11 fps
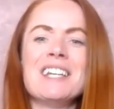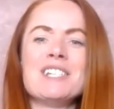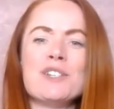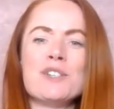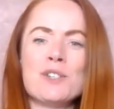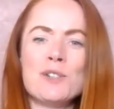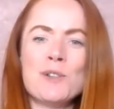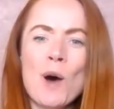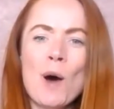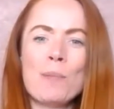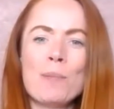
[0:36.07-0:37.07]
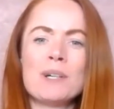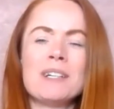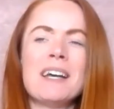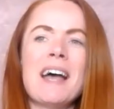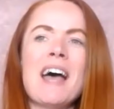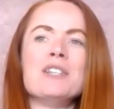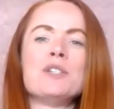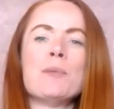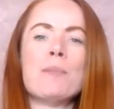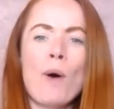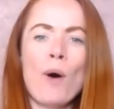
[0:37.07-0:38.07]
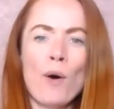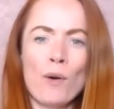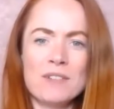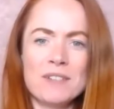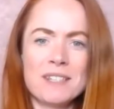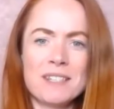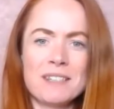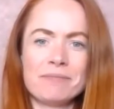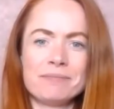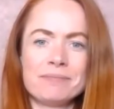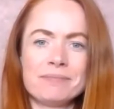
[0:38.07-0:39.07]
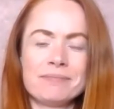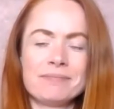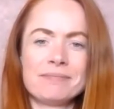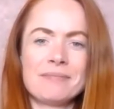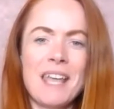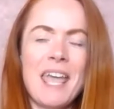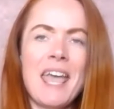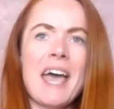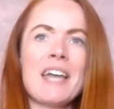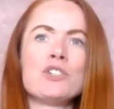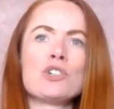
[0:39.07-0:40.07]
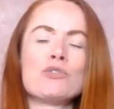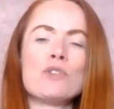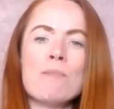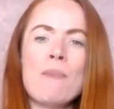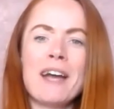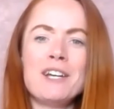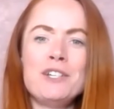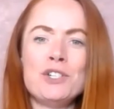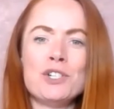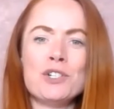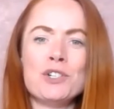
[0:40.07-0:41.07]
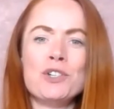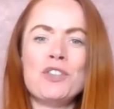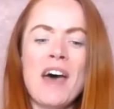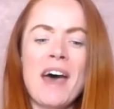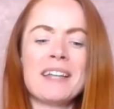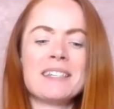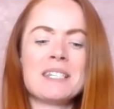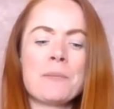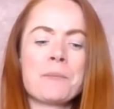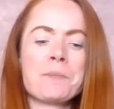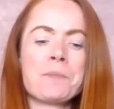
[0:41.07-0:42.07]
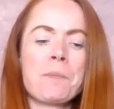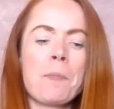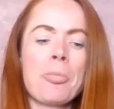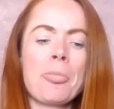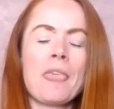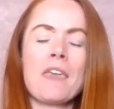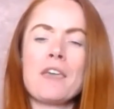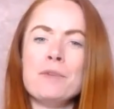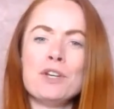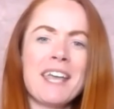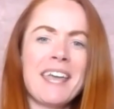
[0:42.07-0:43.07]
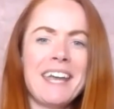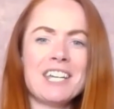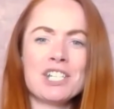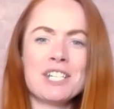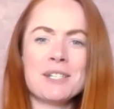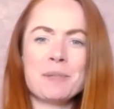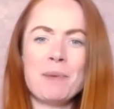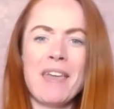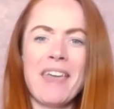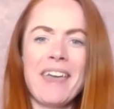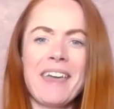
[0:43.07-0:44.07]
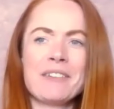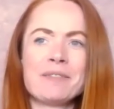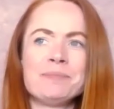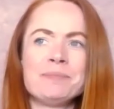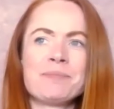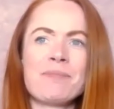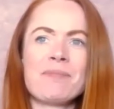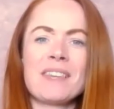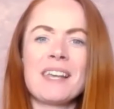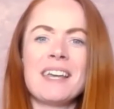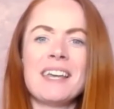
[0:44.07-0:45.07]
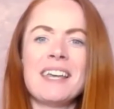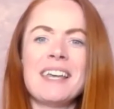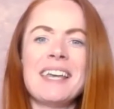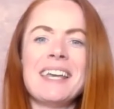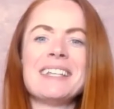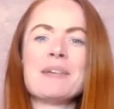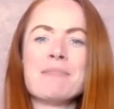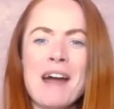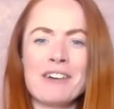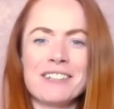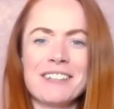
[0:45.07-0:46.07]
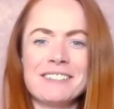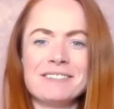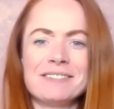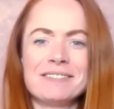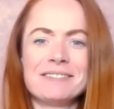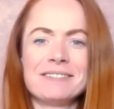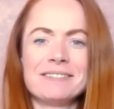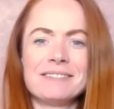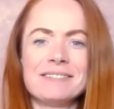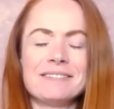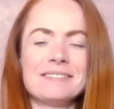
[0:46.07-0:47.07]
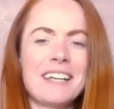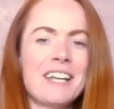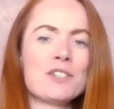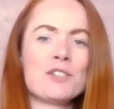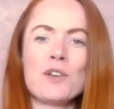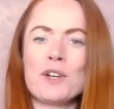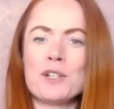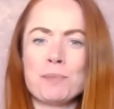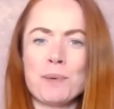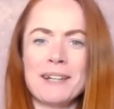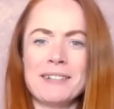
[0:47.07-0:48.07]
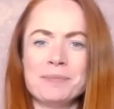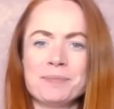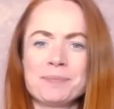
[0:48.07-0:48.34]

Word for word: to stop and to pause, and to remind you that communication and speaking is a marathon. It's not a sprint.